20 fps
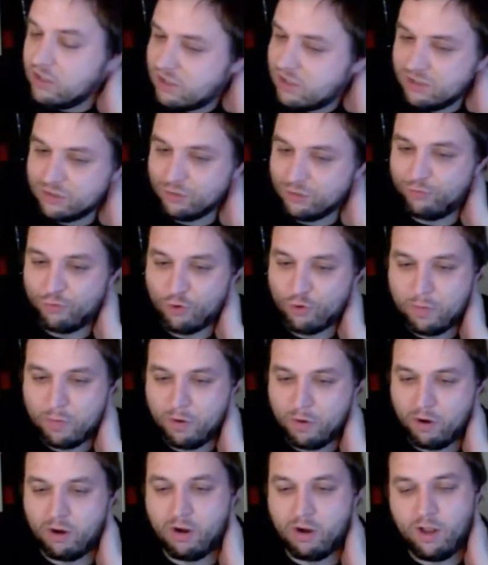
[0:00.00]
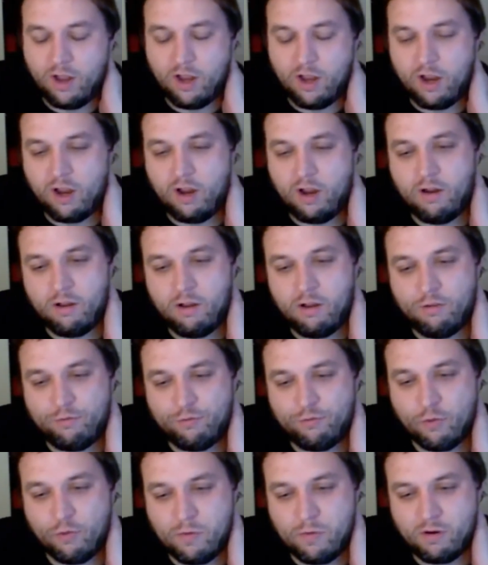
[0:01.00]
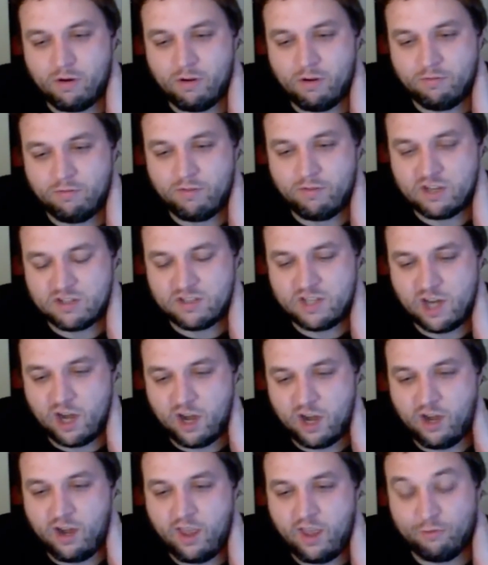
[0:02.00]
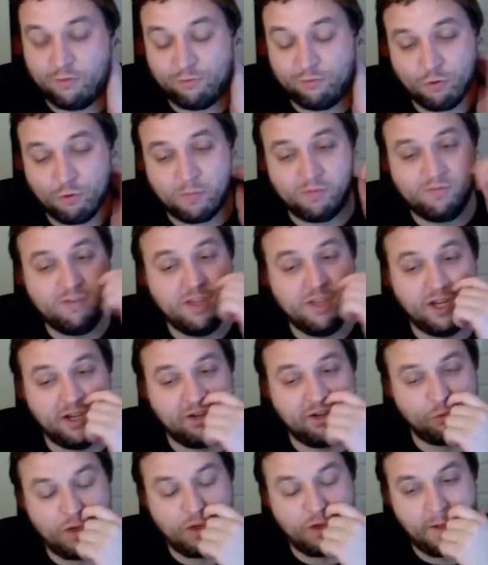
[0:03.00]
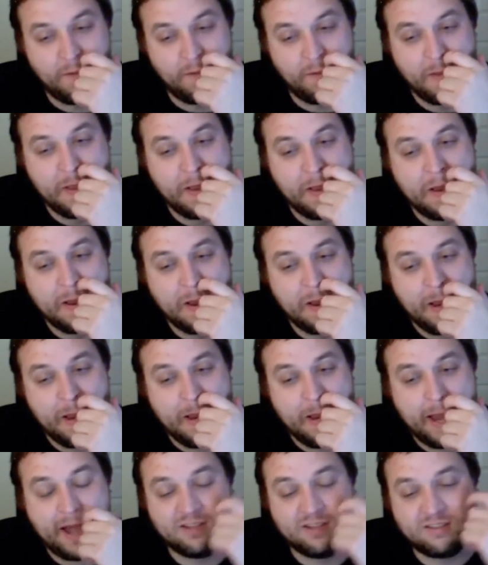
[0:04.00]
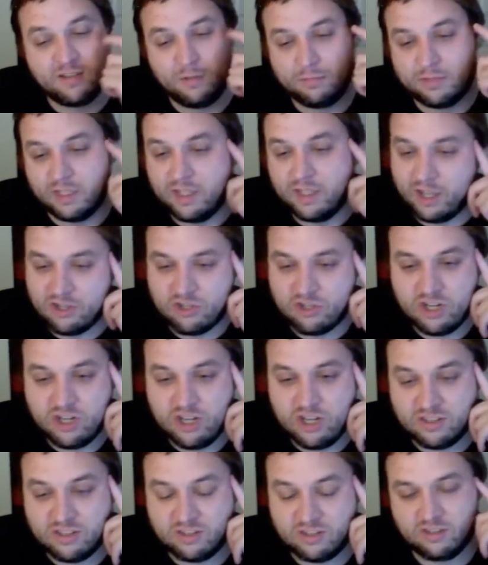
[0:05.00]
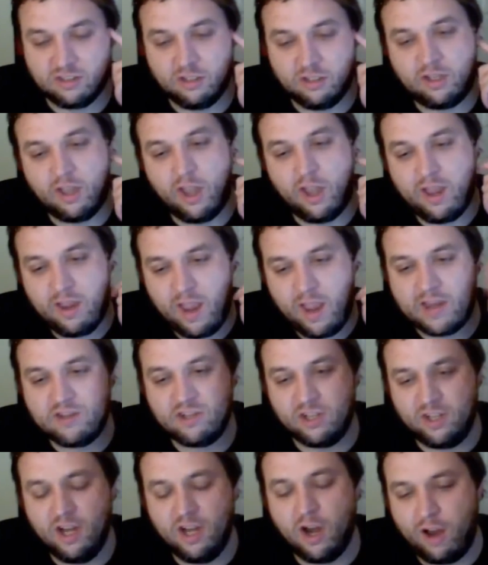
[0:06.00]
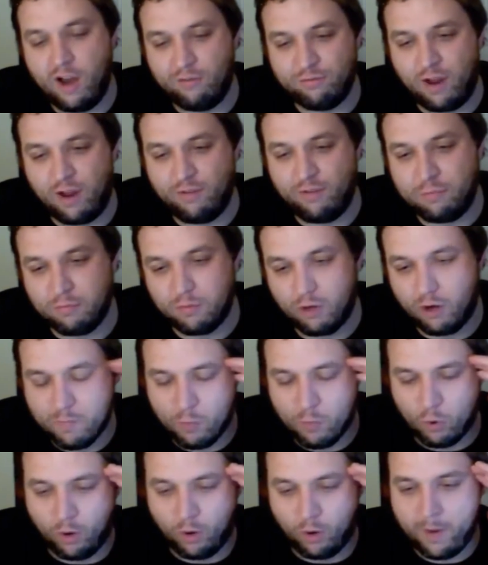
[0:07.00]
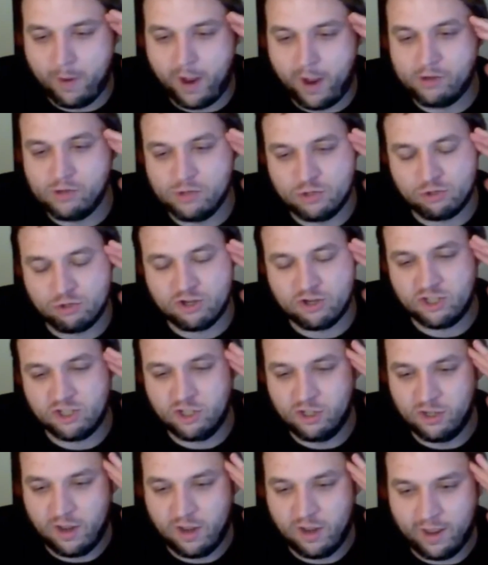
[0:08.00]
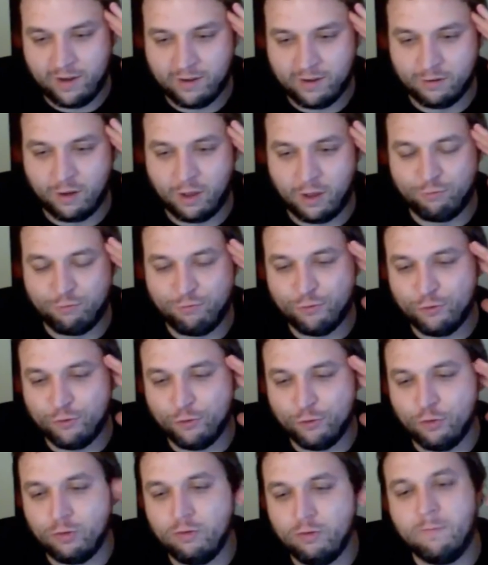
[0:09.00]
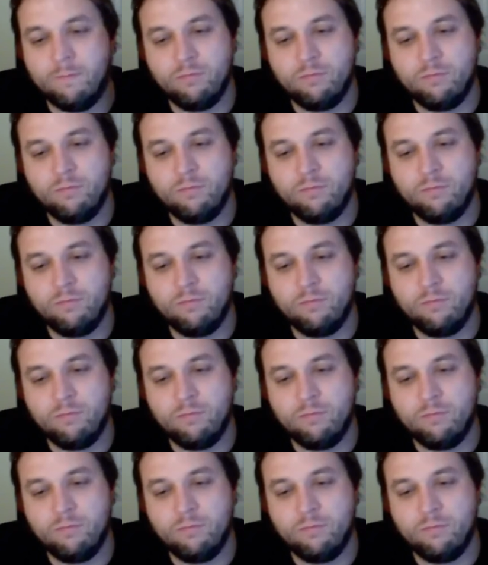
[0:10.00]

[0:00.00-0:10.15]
She's a former vegetarian and a former vegan as well, and it's something that she's I've learned more about nutrition and food